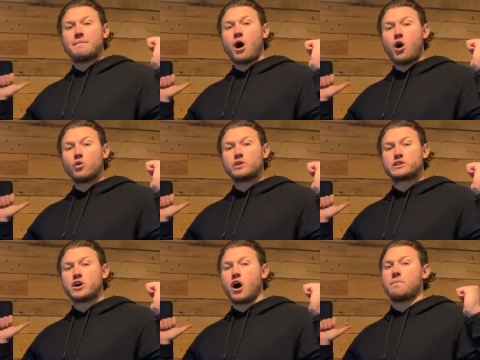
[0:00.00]
hold the
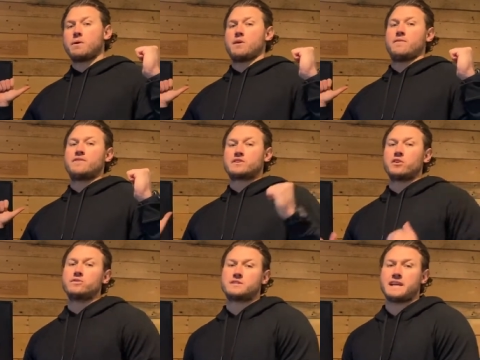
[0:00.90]
top for
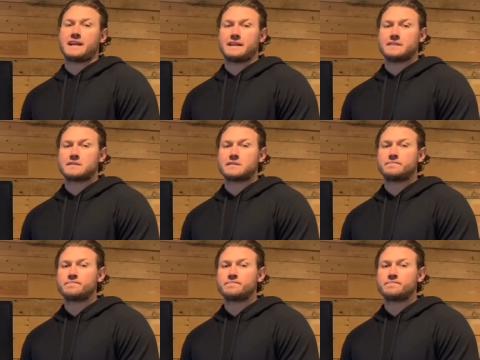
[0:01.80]
2 seconds.